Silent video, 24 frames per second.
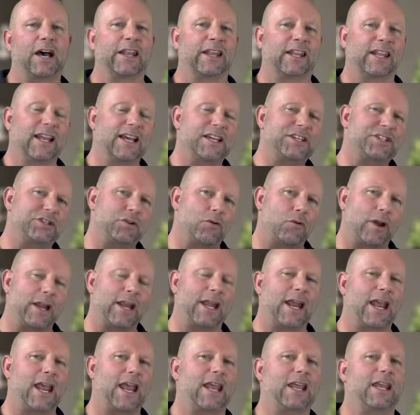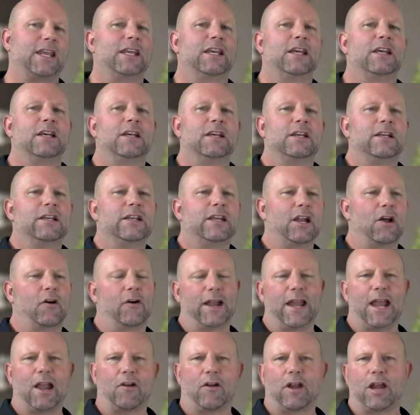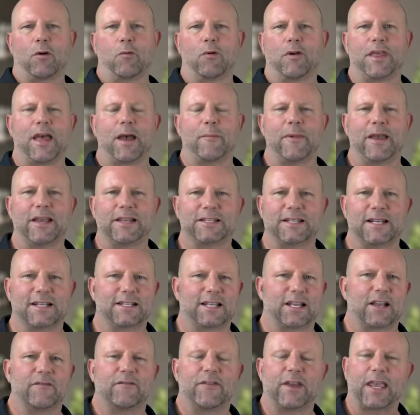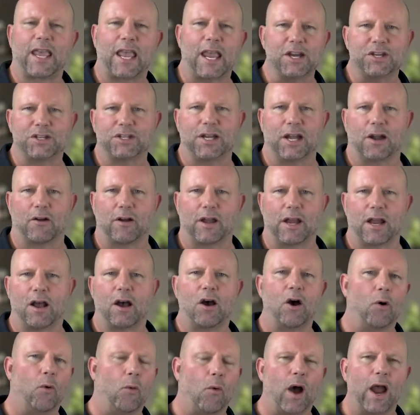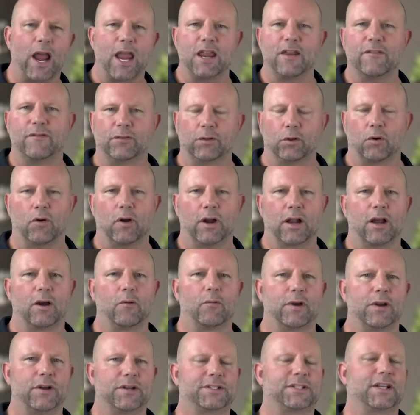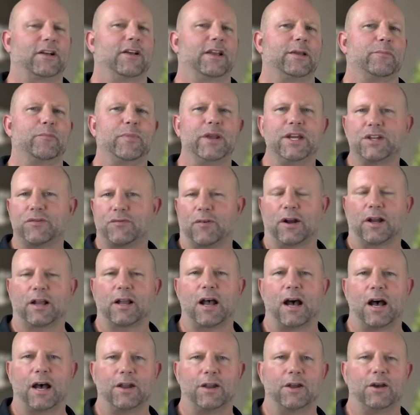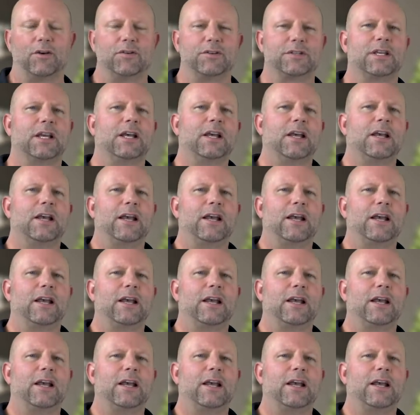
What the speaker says: Unless you're in an area where that makes sense, like a vacation area, Hawaii, Florida, where you're selling beachfront condos,